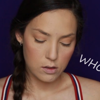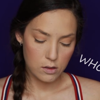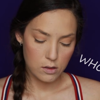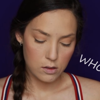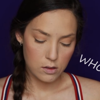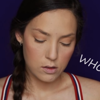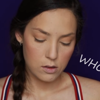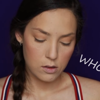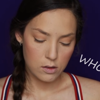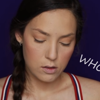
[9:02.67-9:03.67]

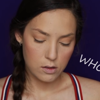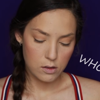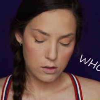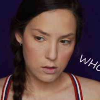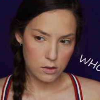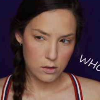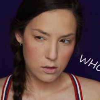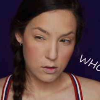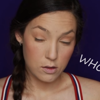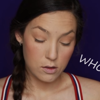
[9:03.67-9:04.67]

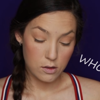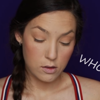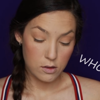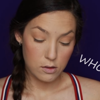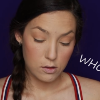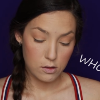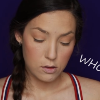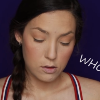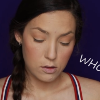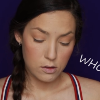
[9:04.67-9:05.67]

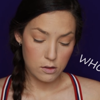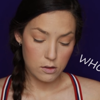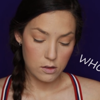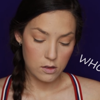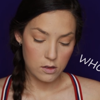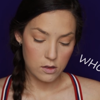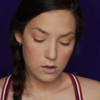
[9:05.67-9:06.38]
(silence)